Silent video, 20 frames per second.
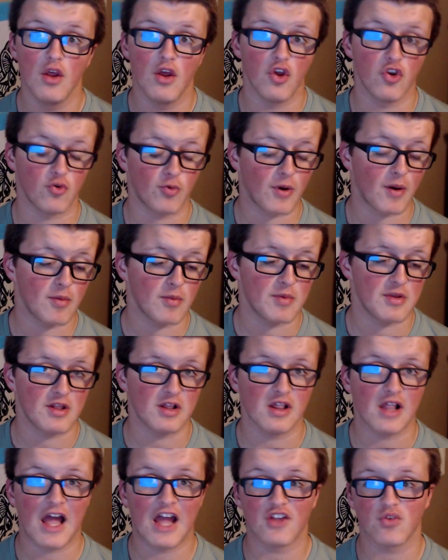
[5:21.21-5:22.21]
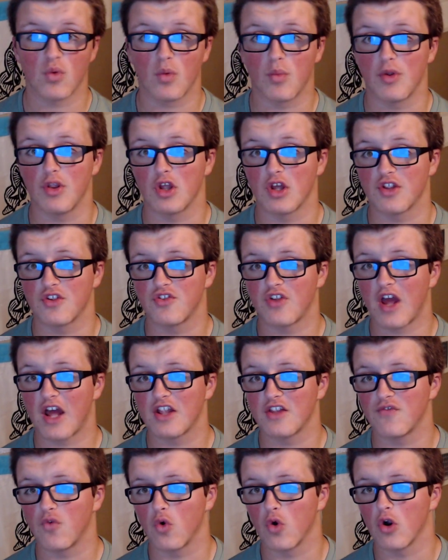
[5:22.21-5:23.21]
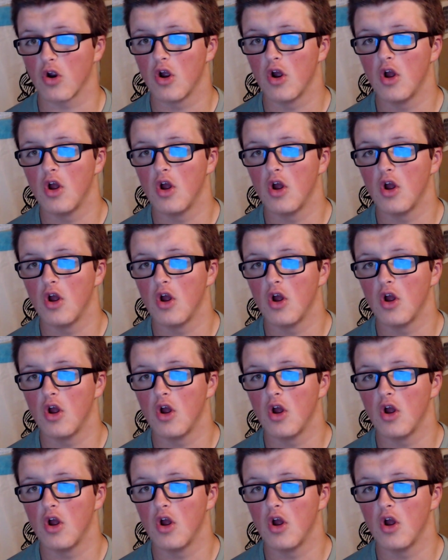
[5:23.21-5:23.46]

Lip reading: This will probably be the last one we look at stats for.